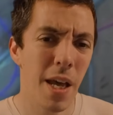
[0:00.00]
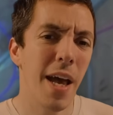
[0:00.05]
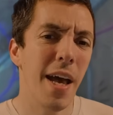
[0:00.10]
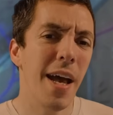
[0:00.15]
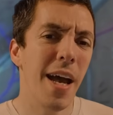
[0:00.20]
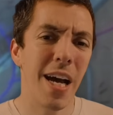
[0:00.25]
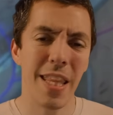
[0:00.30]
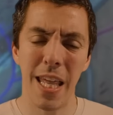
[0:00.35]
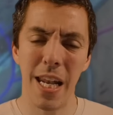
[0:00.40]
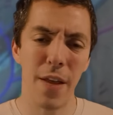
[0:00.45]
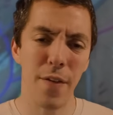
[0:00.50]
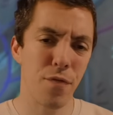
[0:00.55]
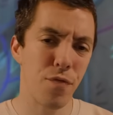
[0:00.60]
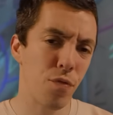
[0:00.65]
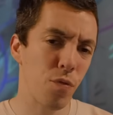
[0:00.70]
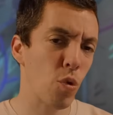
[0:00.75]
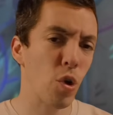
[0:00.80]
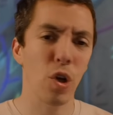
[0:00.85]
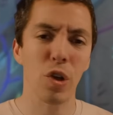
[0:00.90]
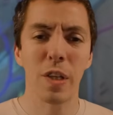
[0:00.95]
And then if
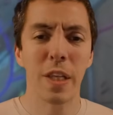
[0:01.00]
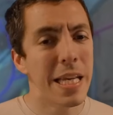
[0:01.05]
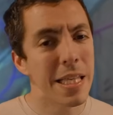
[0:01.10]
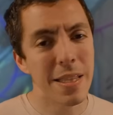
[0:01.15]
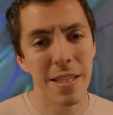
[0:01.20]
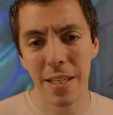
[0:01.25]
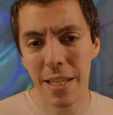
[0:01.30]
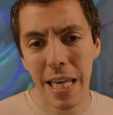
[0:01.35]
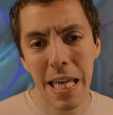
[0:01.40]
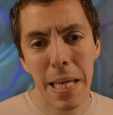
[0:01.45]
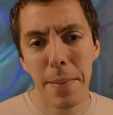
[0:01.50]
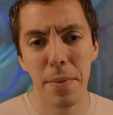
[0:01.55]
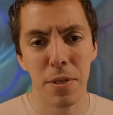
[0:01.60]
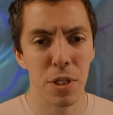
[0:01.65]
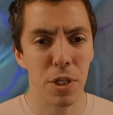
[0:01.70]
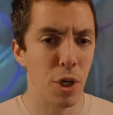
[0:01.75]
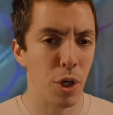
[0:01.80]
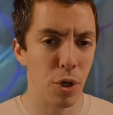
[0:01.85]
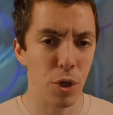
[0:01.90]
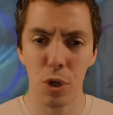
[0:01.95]
we're late in the game and
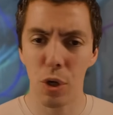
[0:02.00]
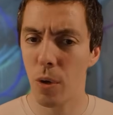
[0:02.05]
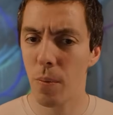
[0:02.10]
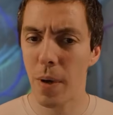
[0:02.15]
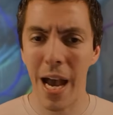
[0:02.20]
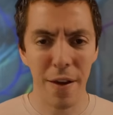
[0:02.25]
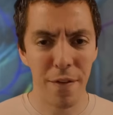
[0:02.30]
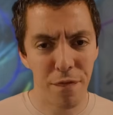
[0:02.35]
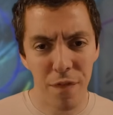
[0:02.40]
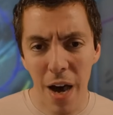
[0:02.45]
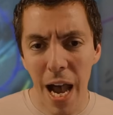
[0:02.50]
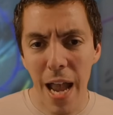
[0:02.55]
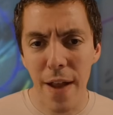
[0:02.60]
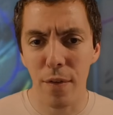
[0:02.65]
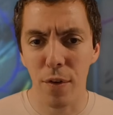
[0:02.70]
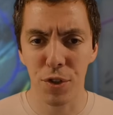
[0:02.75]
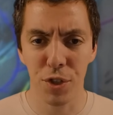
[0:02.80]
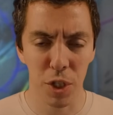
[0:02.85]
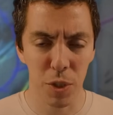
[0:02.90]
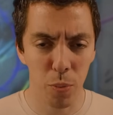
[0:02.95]
you're at 5 or
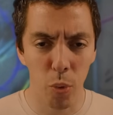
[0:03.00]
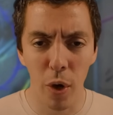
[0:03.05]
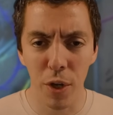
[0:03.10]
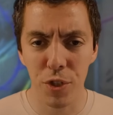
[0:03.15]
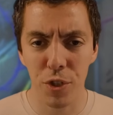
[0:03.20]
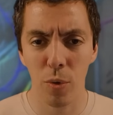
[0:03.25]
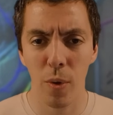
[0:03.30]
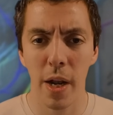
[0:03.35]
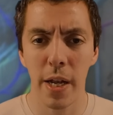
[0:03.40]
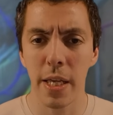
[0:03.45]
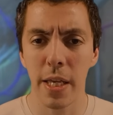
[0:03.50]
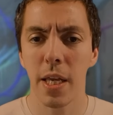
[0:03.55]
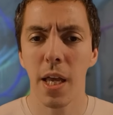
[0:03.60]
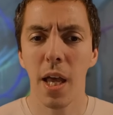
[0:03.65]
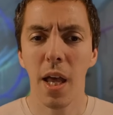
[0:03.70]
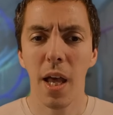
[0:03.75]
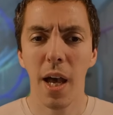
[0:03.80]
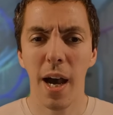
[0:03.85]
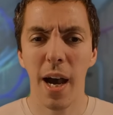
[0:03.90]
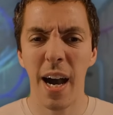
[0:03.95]
6 points already,
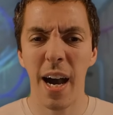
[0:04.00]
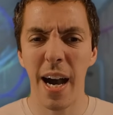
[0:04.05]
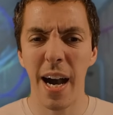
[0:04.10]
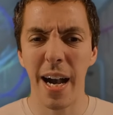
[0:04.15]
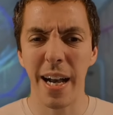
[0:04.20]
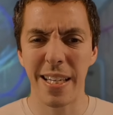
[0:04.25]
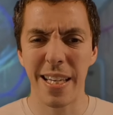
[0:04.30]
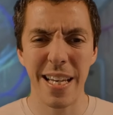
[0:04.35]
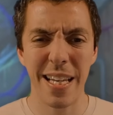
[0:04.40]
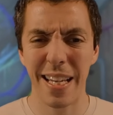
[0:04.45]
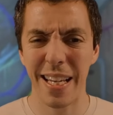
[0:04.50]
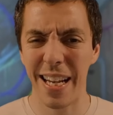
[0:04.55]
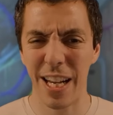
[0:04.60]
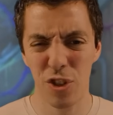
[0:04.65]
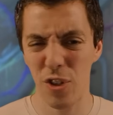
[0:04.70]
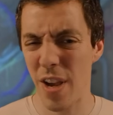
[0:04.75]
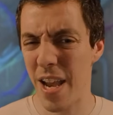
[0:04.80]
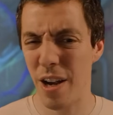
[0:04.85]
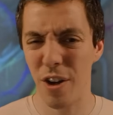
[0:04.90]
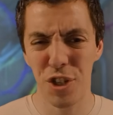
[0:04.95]
getting an extra
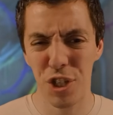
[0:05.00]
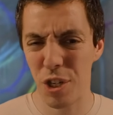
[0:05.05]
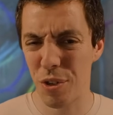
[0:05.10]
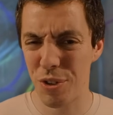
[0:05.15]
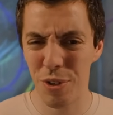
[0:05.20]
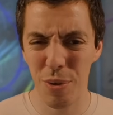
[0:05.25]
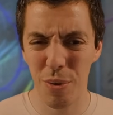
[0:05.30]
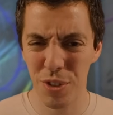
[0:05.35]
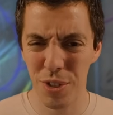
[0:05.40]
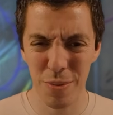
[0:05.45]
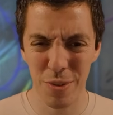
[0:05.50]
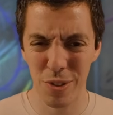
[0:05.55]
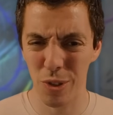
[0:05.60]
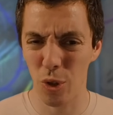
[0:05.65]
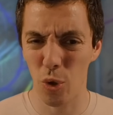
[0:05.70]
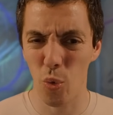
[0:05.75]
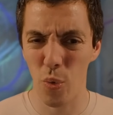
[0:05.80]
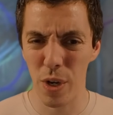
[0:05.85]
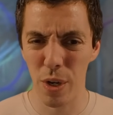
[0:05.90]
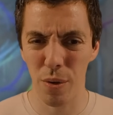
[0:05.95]
energy or 2 seems a little
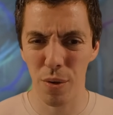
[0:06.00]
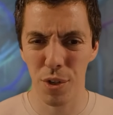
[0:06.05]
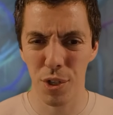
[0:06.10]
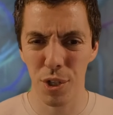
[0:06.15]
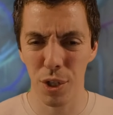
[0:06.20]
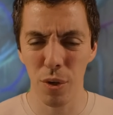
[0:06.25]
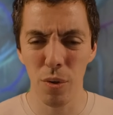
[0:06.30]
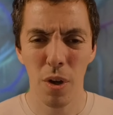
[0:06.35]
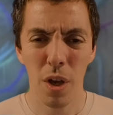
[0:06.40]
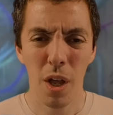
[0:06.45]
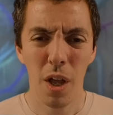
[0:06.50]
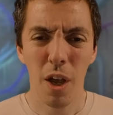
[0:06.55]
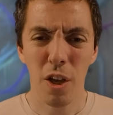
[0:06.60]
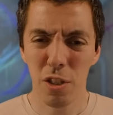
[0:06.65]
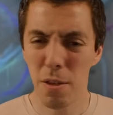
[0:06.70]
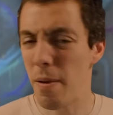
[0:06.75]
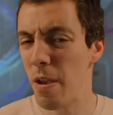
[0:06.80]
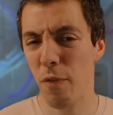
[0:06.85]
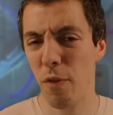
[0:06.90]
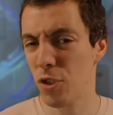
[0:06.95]
weird too. So
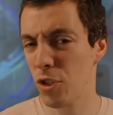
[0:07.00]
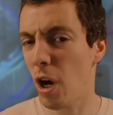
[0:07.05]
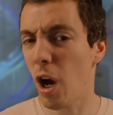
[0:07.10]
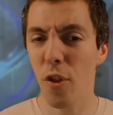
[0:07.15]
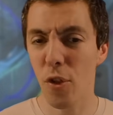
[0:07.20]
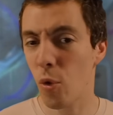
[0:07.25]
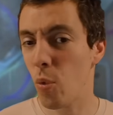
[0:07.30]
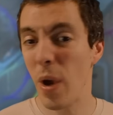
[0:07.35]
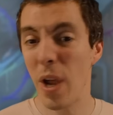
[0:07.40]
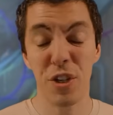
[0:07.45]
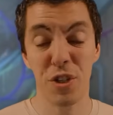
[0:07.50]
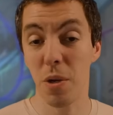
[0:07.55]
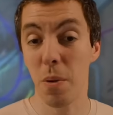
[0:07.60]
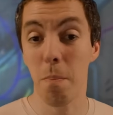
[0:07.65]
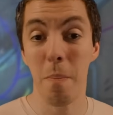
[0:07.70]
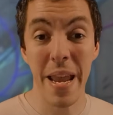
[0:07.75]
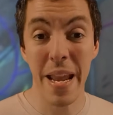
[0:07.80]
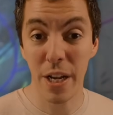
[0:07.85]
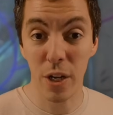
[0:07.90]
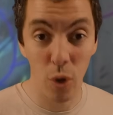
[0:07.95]
if there's other ways to
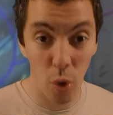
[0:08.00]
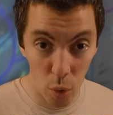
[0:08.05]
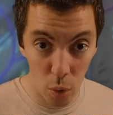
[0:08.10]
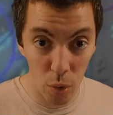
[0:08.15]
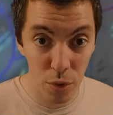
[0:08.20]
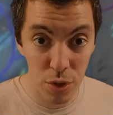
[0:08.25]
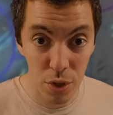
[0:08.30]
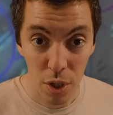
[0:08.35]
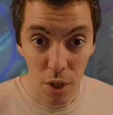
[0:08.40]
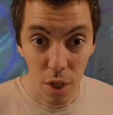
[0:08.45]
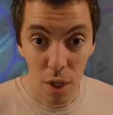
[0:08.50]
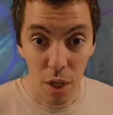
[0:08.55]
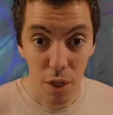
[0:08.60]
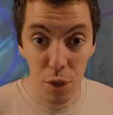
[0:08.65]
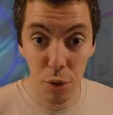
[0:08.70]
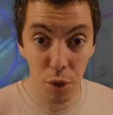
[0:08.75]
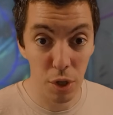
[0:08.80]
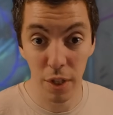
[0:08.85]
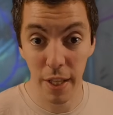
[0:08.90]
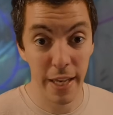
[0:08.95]
make gold, you
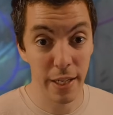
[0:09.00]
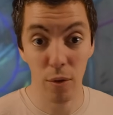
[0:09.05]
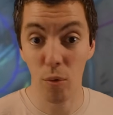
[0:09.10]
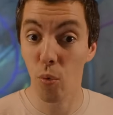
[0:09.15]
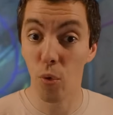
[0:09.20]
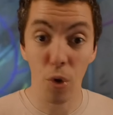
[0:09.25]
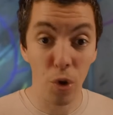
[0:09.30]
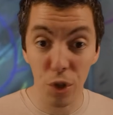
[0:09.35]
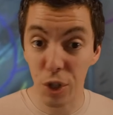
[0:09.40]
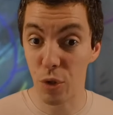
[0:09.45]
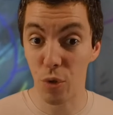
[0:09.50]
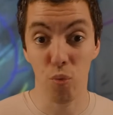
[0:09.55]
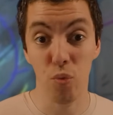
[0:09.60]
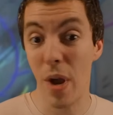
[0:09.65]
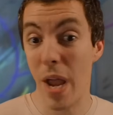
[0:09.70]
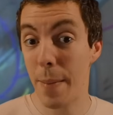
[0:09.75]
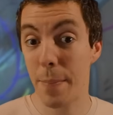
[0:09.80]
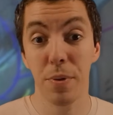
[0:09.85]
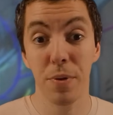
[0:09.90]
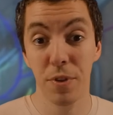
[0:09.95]
can like really
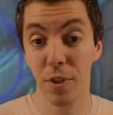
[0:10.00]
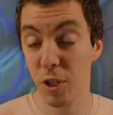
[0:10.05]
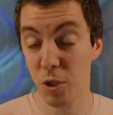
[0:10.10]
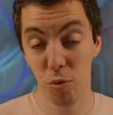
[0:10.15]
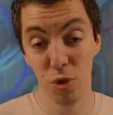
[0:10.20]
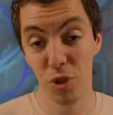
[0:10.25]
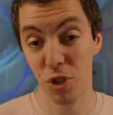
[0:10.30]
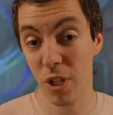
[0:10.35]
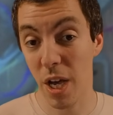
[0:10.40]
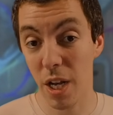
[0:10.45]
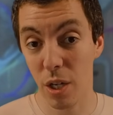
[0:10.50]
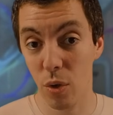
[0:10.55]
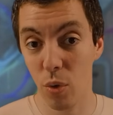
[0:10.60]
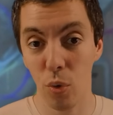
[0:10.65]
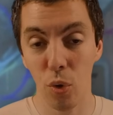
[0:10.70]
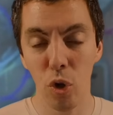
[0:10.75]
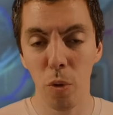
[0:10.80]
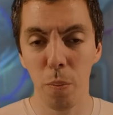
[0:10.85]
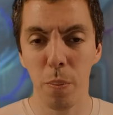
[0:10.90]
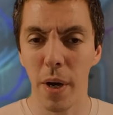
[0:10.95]
ramp with this, which is kind of
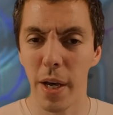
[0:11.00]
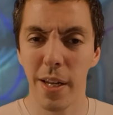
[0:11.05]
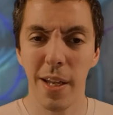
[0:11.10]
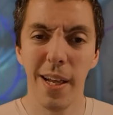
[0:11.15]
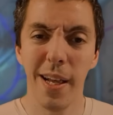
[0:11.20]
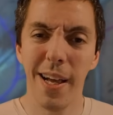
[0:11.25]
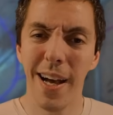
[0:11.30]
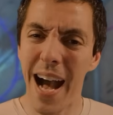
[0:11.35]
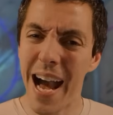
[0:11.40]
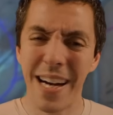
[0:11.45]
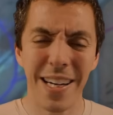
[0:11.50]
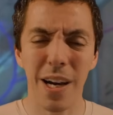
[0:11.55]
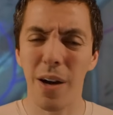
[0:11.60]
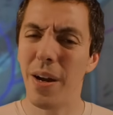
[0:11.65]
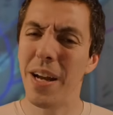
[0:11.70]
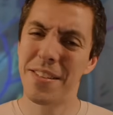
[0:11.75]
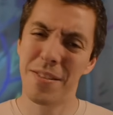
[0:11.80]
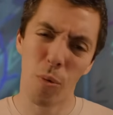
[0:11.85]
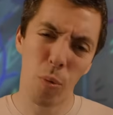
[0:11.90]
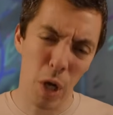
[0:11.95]
cool. But I don't know.
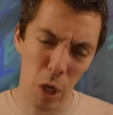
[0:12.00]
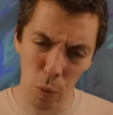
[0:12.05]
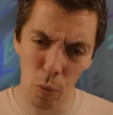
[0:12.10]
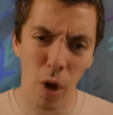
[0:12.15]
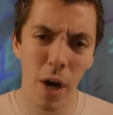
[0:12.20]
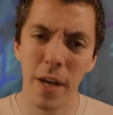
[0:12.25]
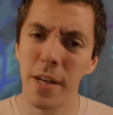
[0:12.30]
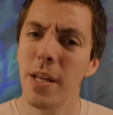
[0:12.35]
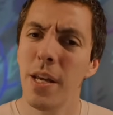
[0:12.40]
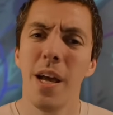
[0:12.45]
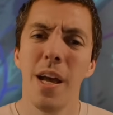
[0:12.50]
It's a weird one.